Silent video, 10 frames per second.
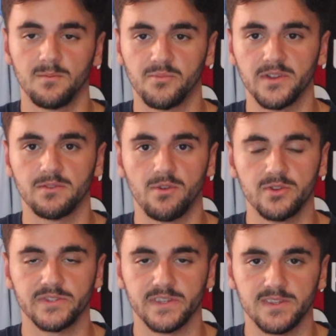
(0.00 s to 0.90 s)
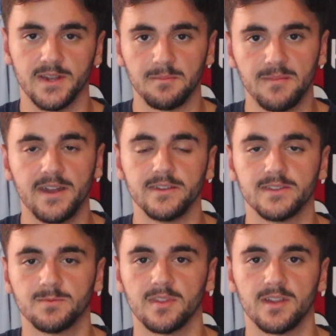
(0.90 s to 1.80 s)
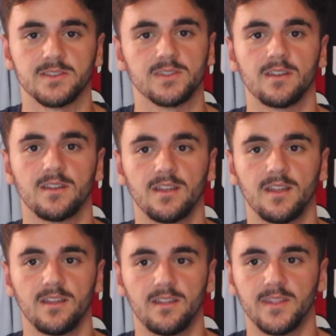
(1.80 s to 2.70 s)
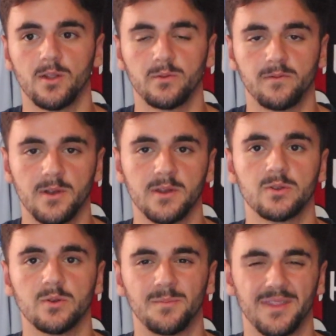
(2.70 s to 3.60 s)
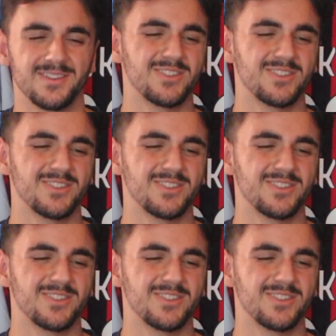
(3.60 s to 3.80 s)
Brendan Rodgers has done a madness with Leicester. They look very good, but